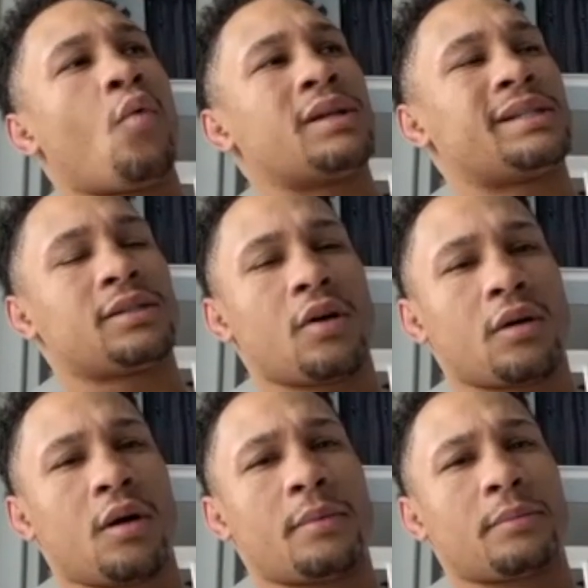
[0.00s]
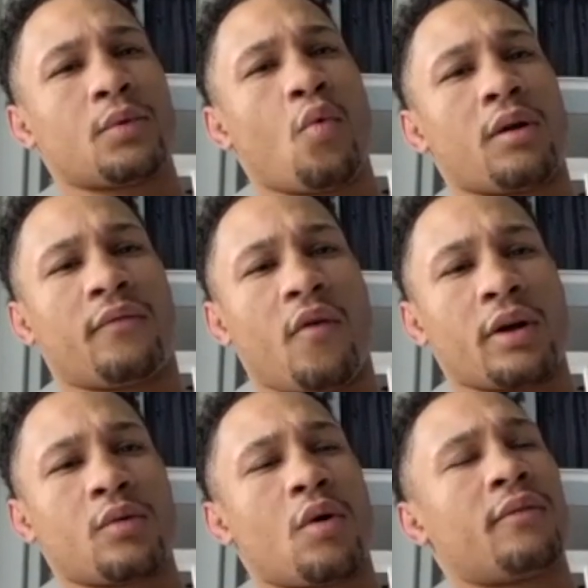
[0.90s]
Once he started coming up to one
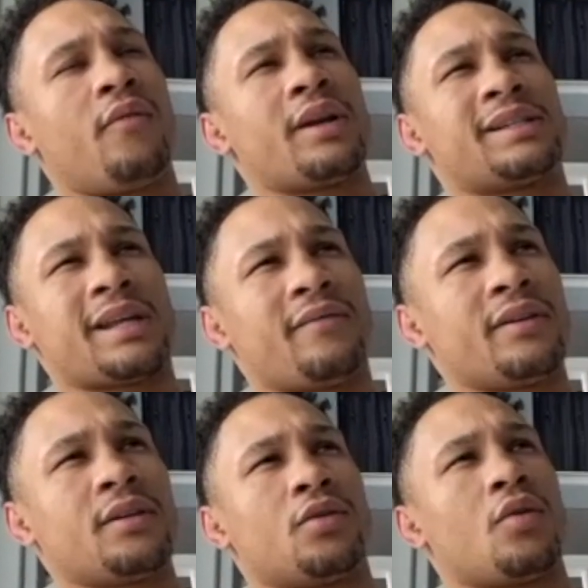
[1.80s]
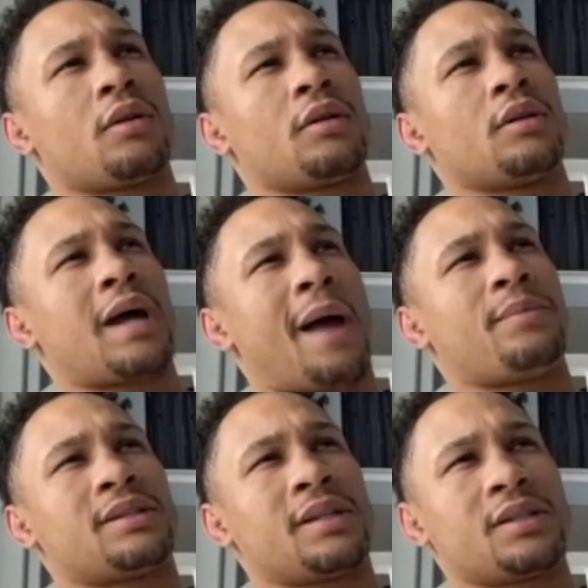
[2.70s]
forty, one forty-seven, you know, the, the
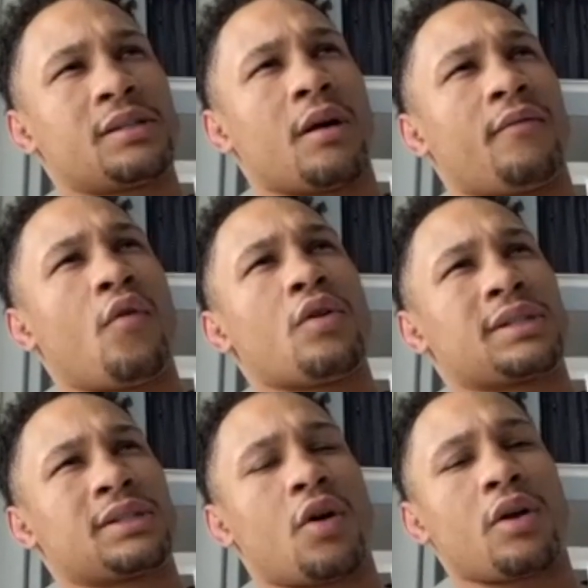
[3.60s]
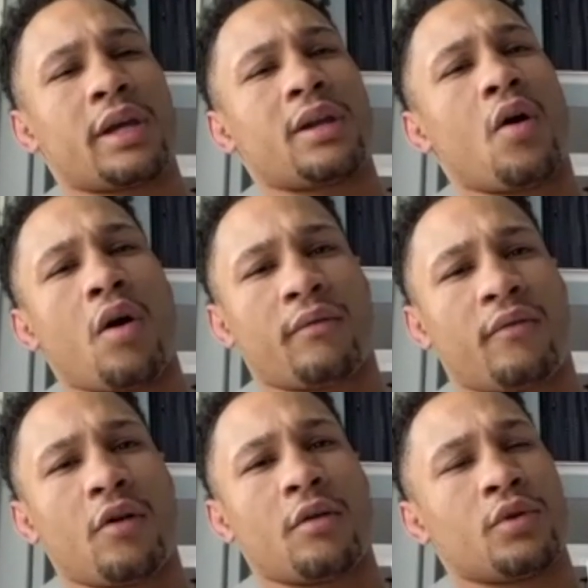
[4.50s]
opposition, of course, started getting harder
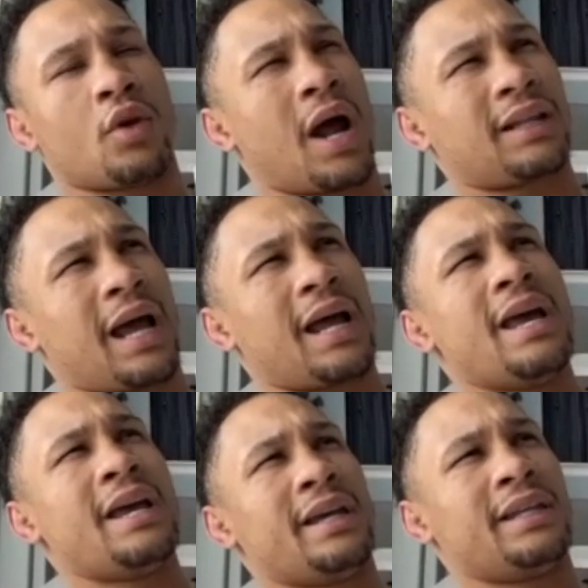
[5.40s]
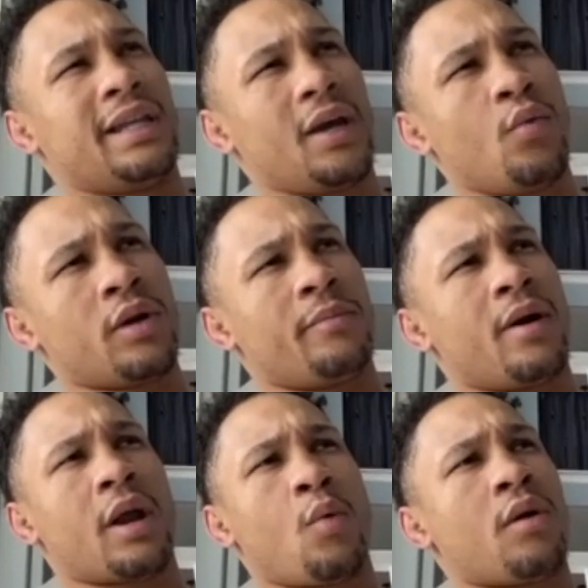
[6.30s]
for him. You know, I, I, he did win a
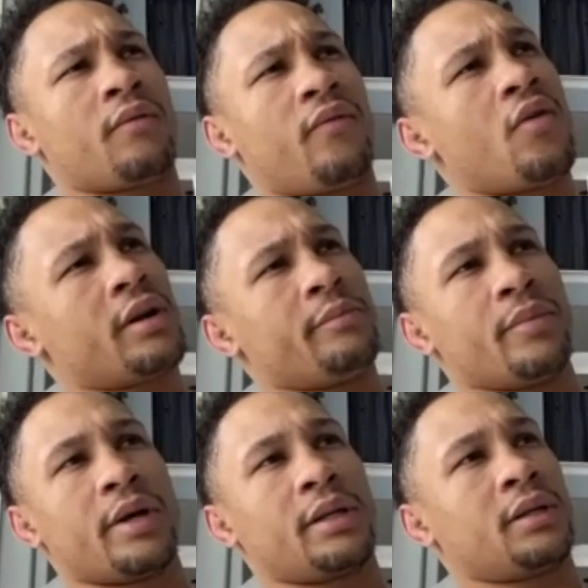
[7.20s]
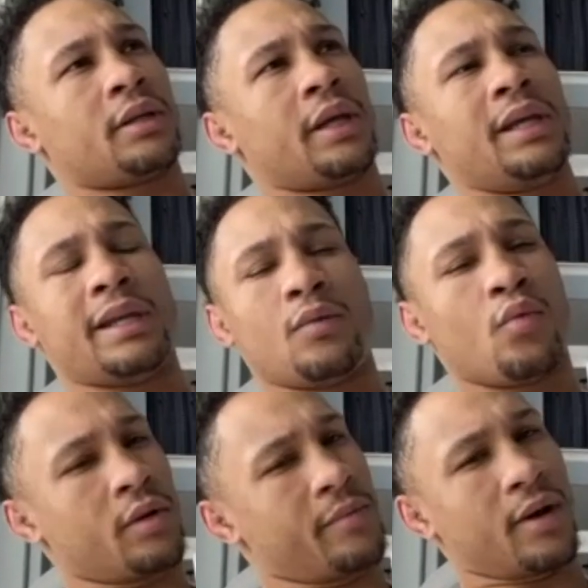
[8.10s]
belt at one forty, but he didn't
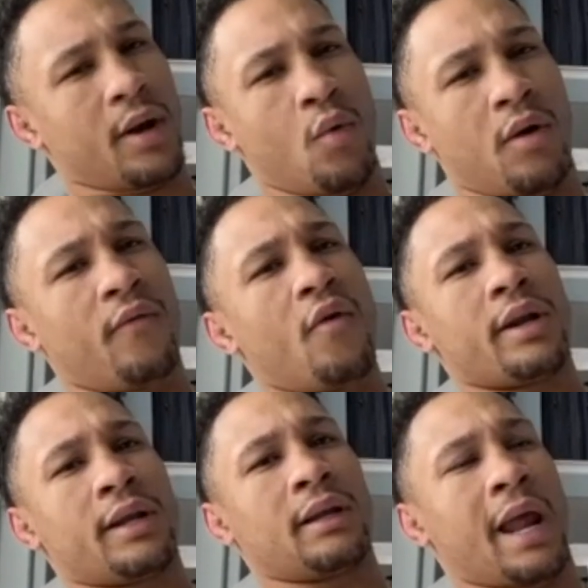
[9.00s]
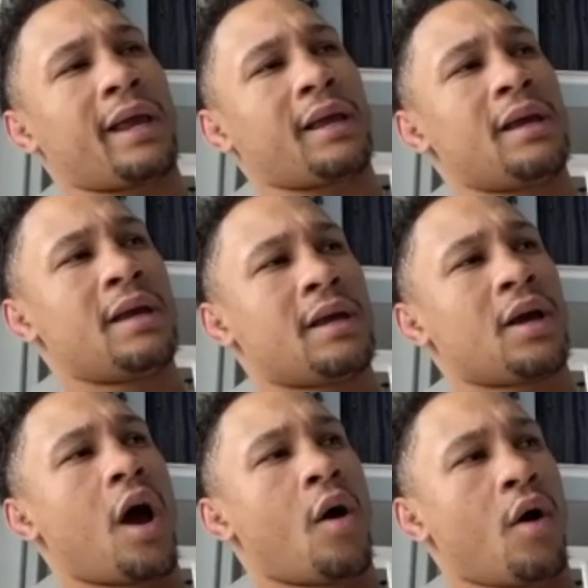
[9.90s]
win a belt at one forty, like,
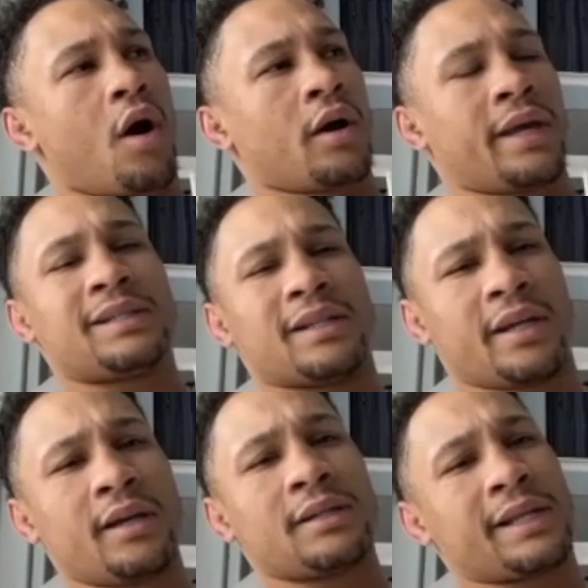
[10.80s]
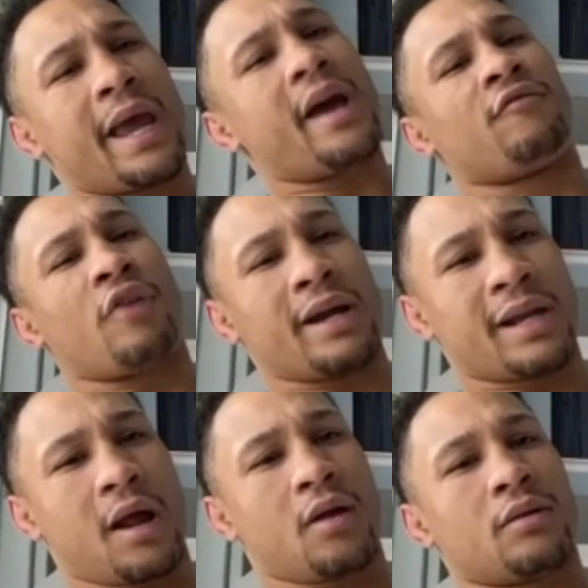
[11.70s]
uh, against the killers they have right
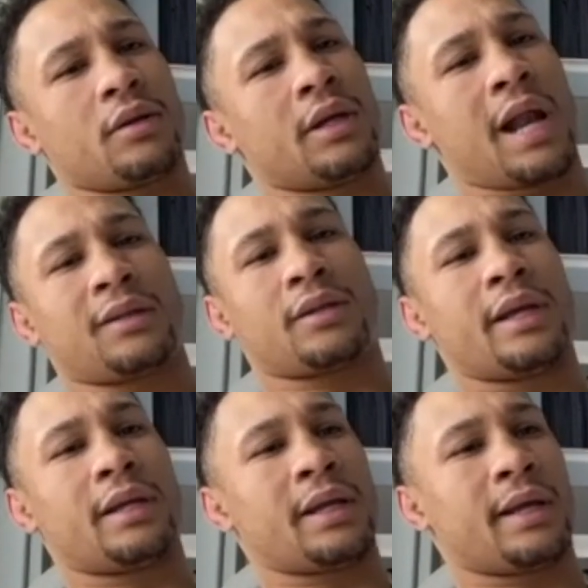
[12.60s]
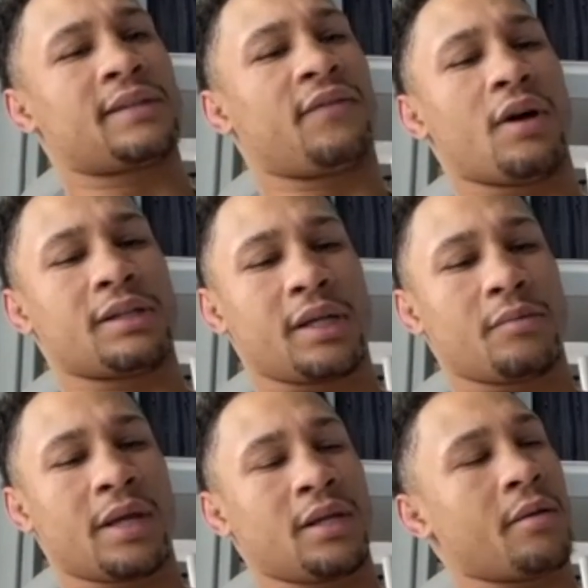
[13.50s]
now. You know, I think as far as
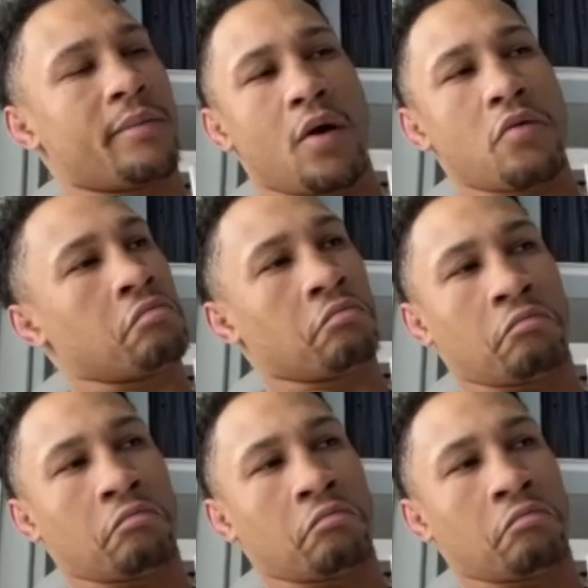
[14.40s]
him getting a belt,